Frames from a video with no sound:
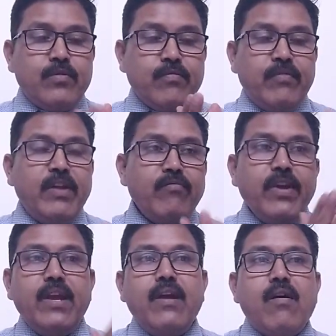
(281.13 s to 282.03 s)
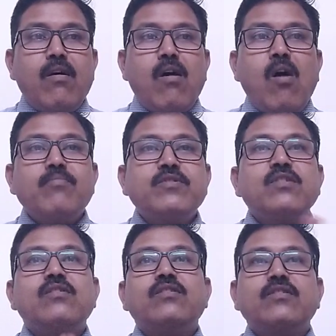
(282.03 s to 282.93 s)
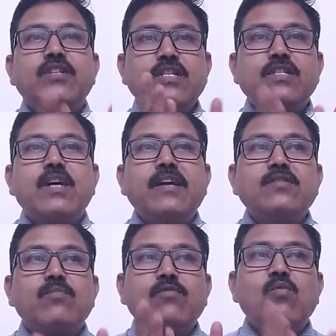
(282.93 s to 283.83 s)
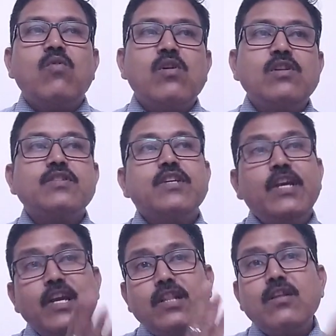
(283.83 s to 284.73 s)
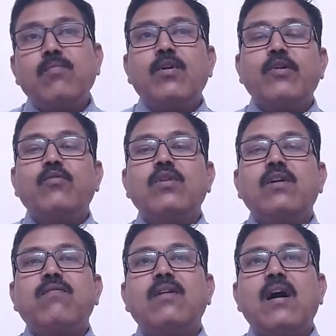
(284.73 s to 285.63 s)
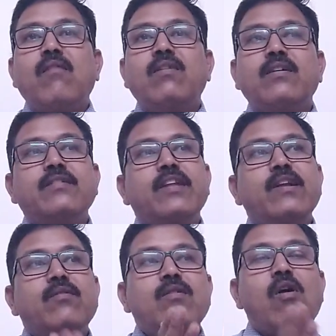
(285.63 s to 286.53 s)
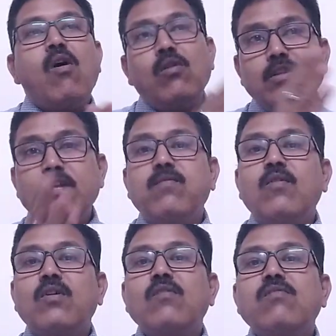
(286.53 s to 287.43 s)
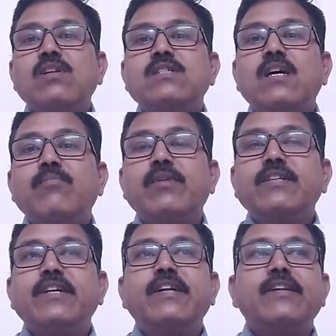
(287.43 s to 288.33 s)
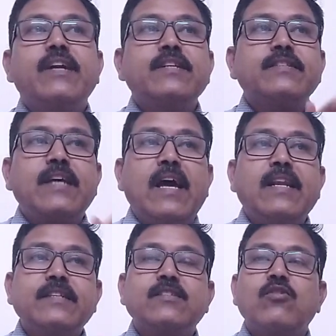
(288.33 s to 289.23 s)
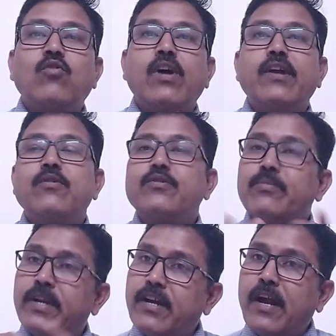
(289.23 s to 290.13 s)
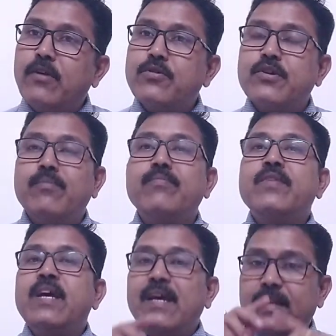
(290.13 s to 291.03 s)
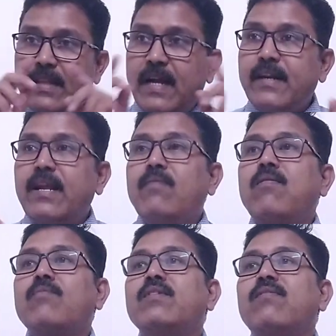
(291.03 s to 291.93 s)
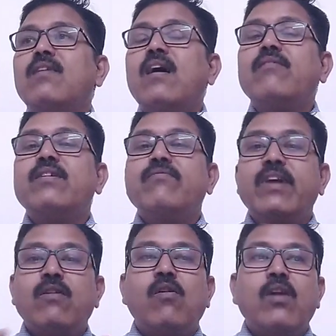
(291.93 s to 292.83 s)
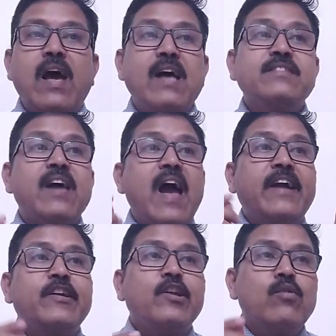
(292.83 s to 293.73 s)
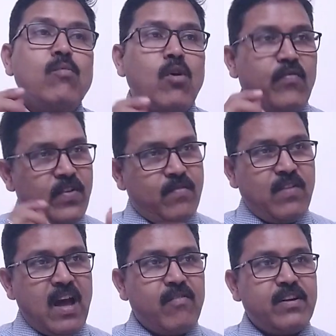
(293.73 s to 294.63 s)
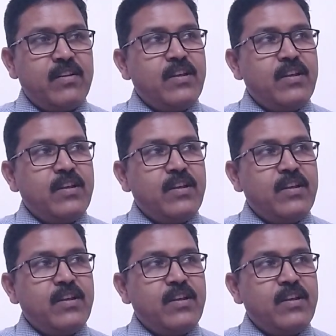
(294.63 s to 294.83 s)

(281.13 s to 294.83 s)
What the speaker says: when we observe these kinds of the whorls in the particular flower, then all the floral whorls are present, that is calyx, corolla, androecium and gynoecium. That type of the flower we call as an actinomorphic flower,